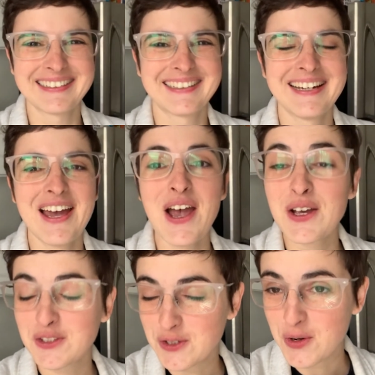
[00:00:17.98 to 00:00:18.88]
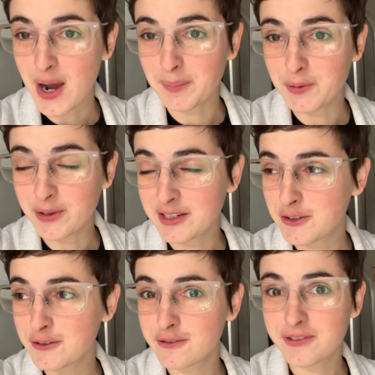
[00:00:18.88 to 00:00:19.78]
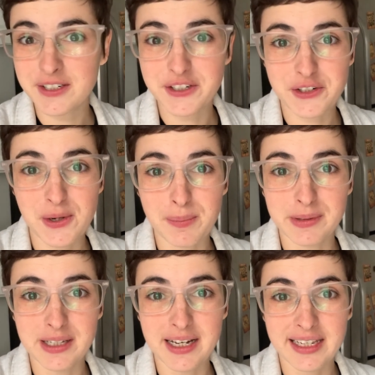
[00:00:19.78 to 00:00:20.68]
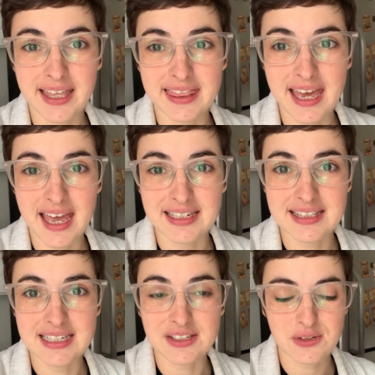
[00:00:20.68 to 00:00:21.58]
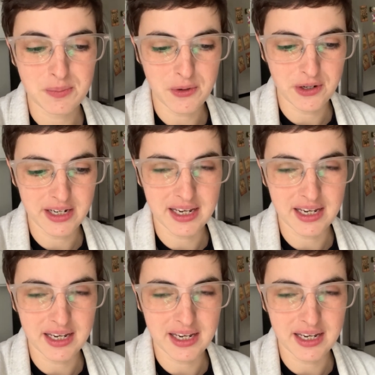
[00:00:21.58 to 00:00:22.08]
So I'm going to finish blocking that this morning.